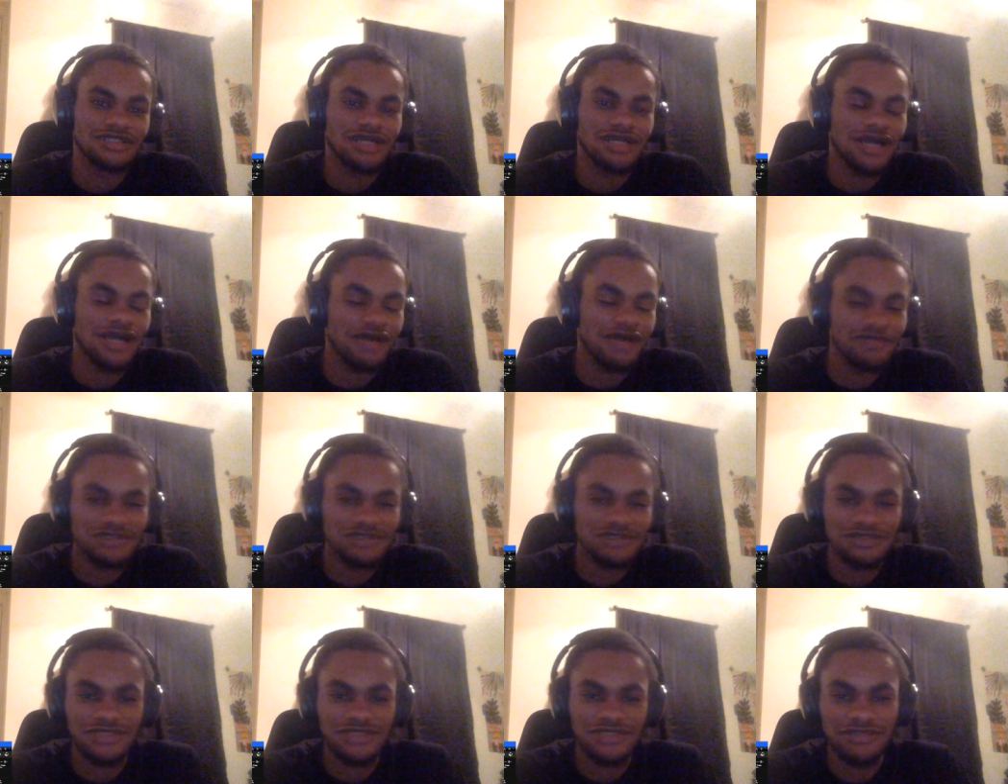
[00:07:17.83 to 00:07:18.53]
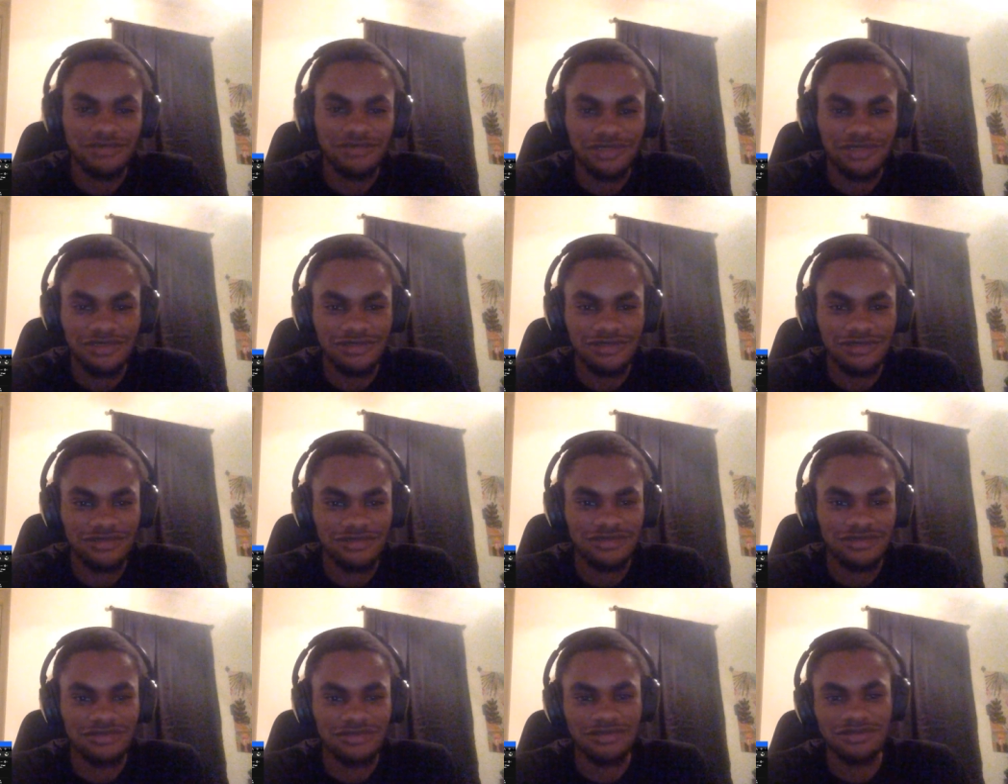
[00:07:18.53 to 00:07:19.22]
Obviously, I
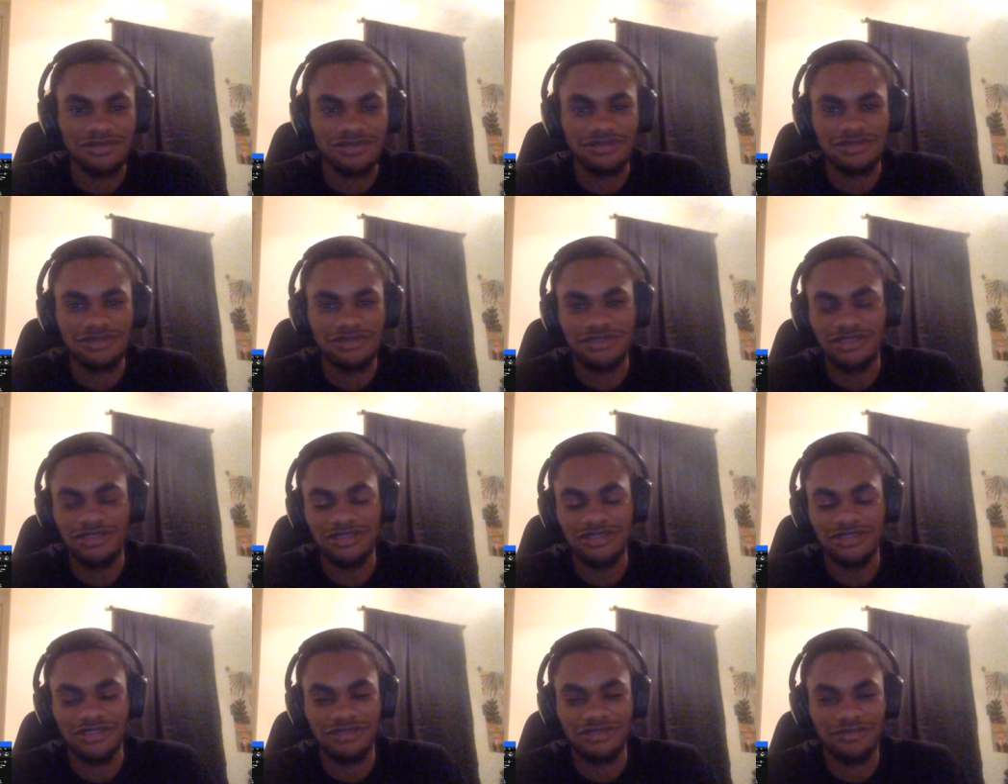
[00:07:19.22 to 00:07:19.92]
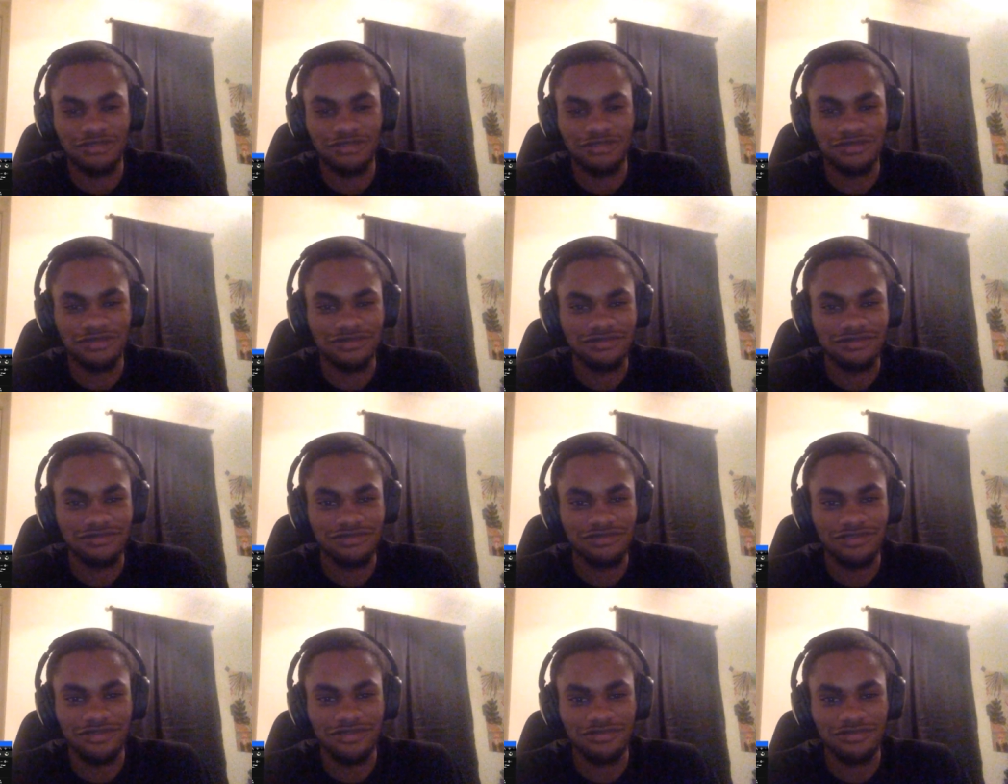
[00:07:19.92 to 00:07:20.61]
mean, he's gonna be,
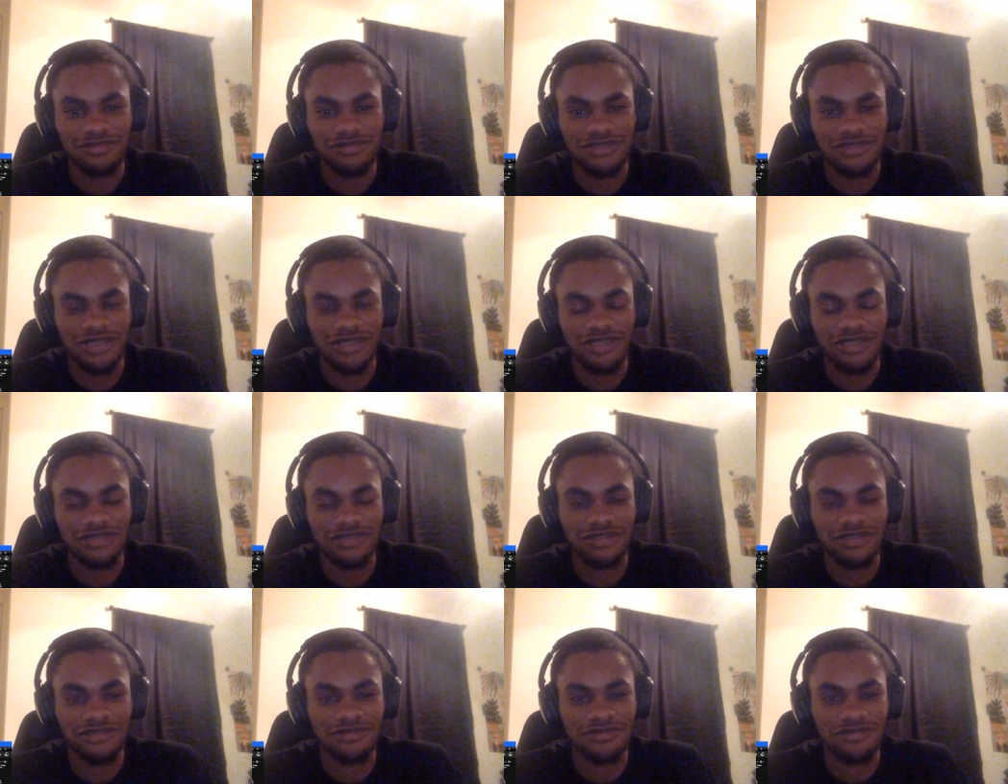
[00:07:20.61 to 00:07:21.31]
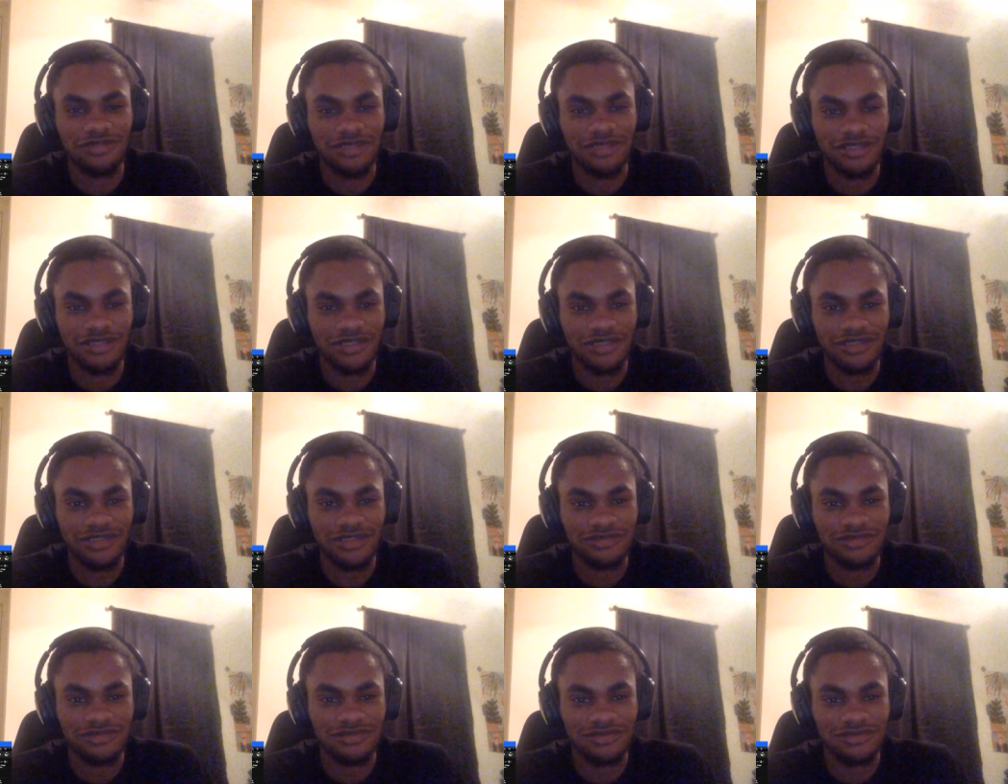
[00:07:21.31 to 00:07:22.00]
you know, Jon's gonna
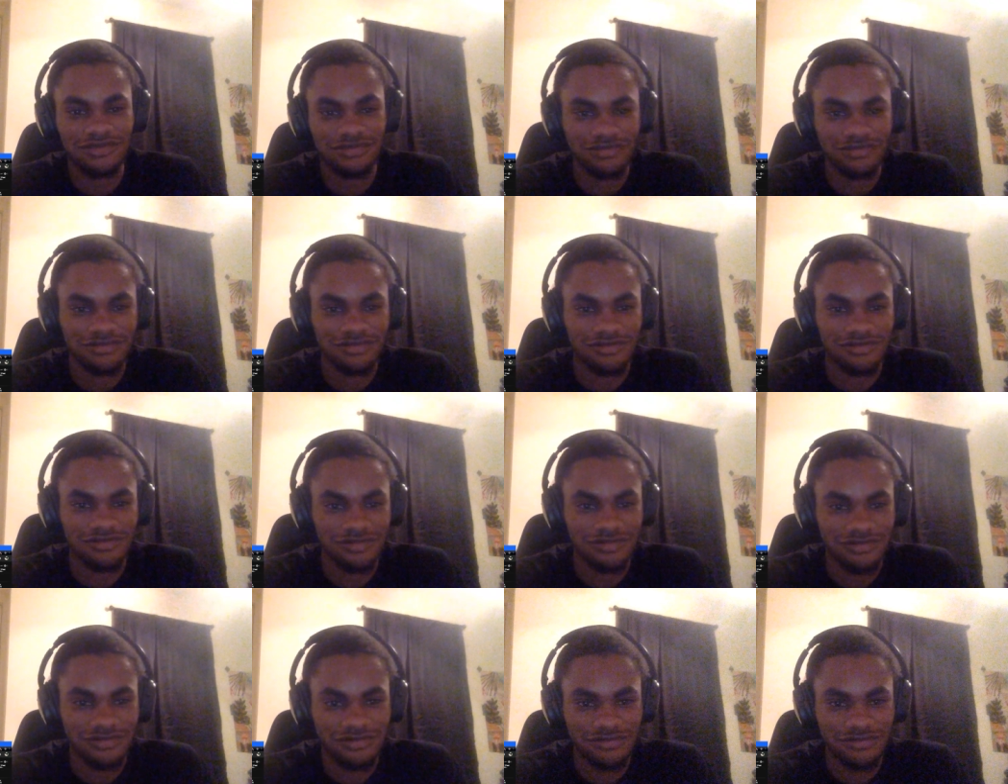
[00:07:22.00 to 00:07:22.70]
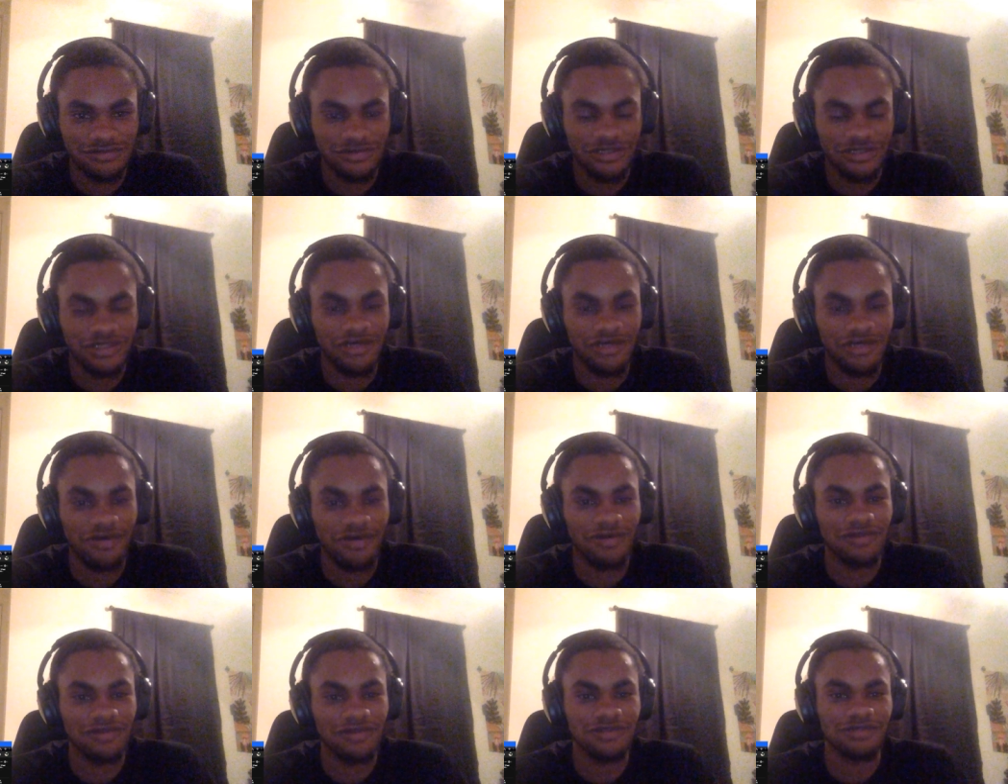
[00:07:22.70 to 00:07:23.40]
ride
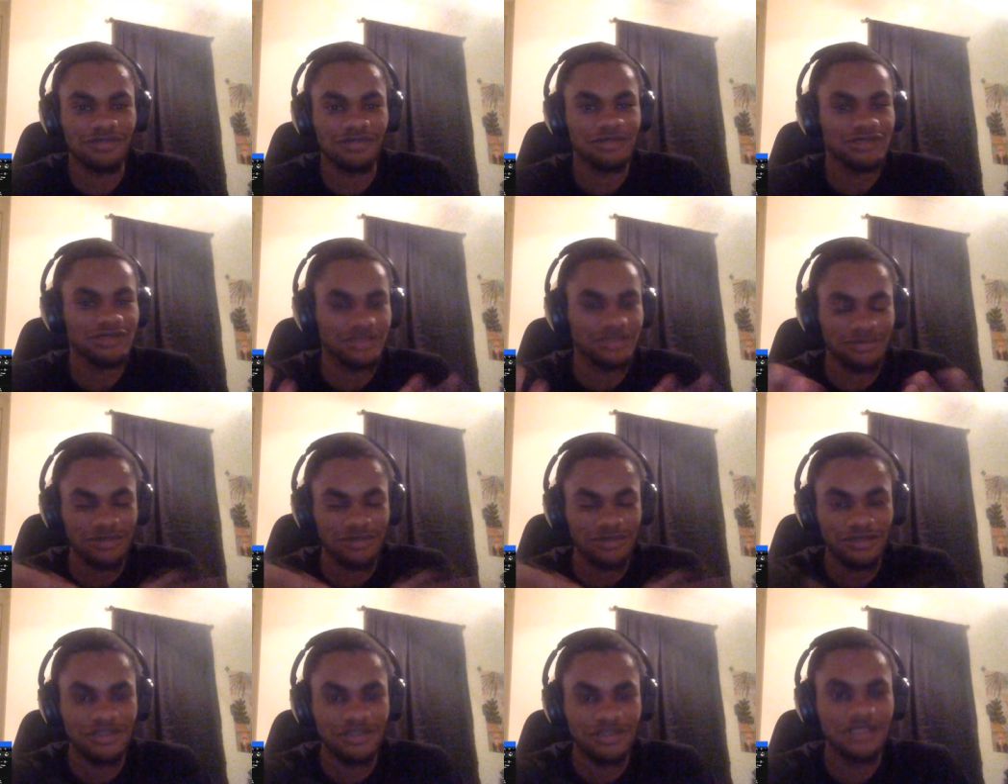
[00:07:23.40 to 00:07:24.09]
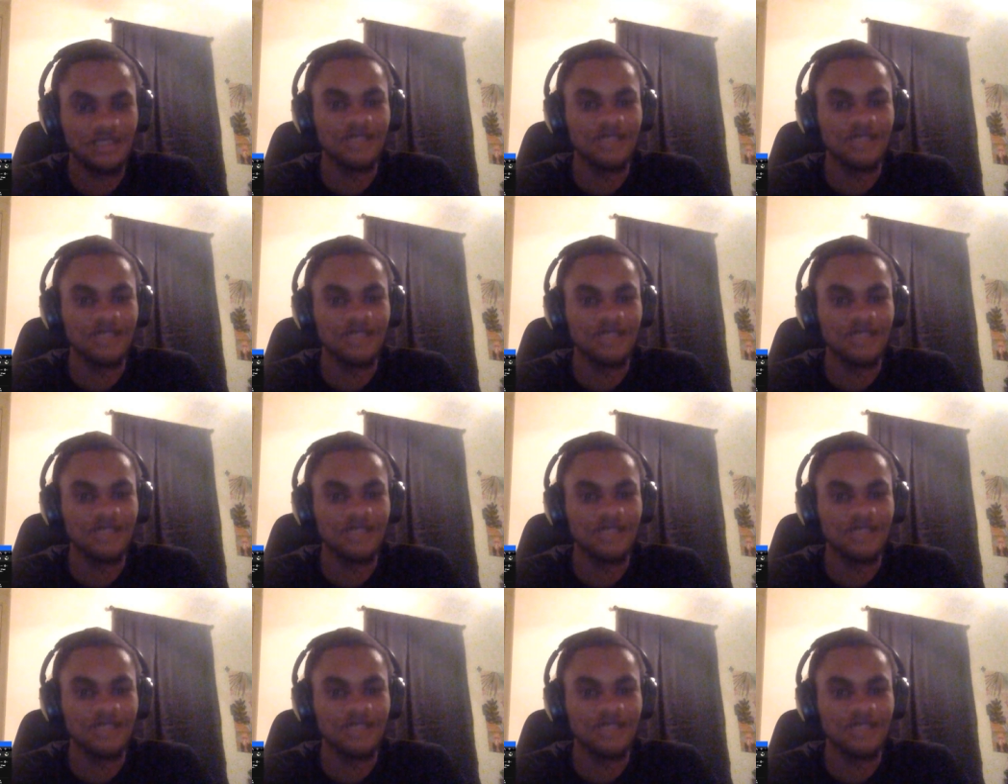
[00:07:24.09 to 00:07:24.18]
Rhaegal. I mean, come on.